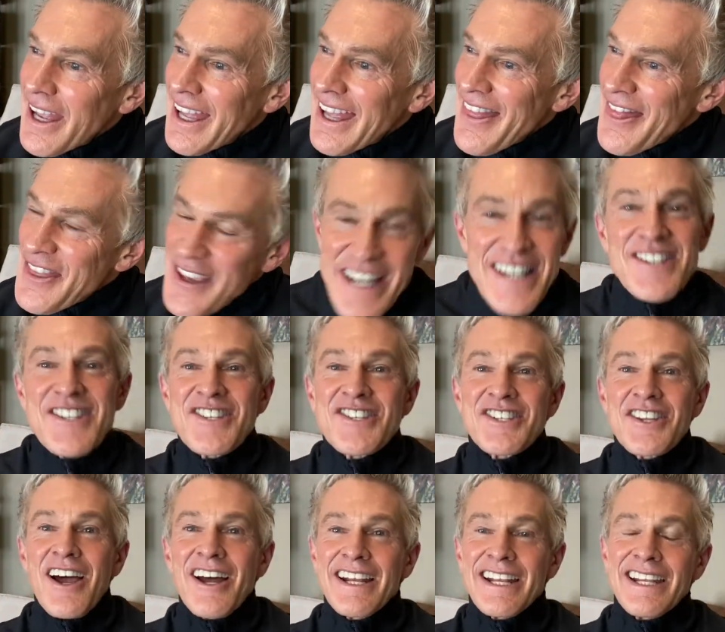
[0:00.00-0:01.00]
this
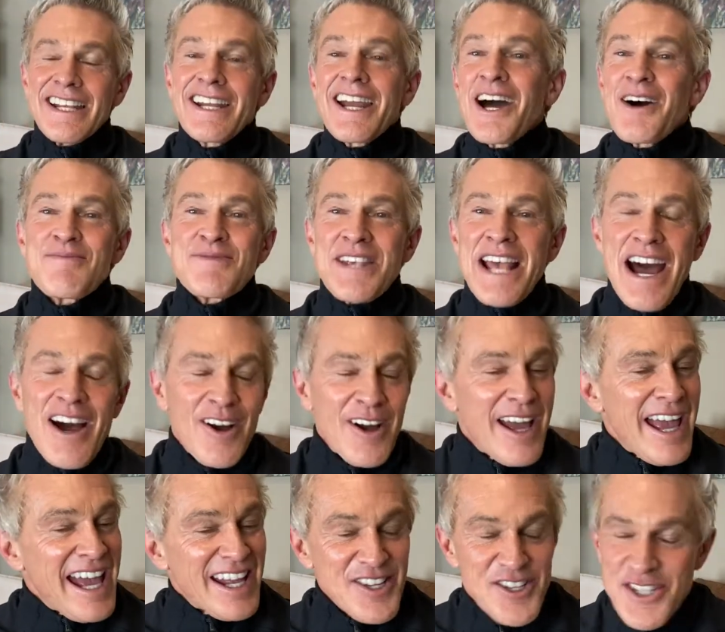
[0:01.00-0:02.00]
study comes out
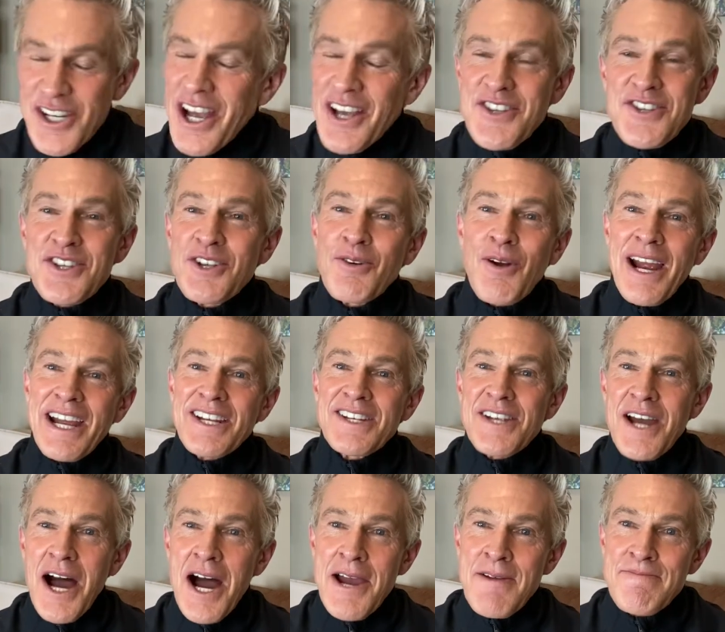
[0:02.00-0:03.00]
at just the right
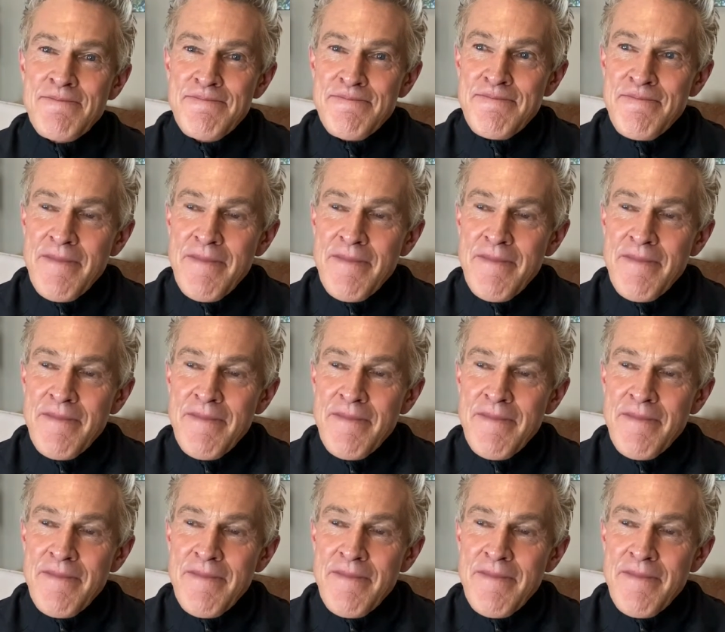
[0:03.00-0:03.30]
time.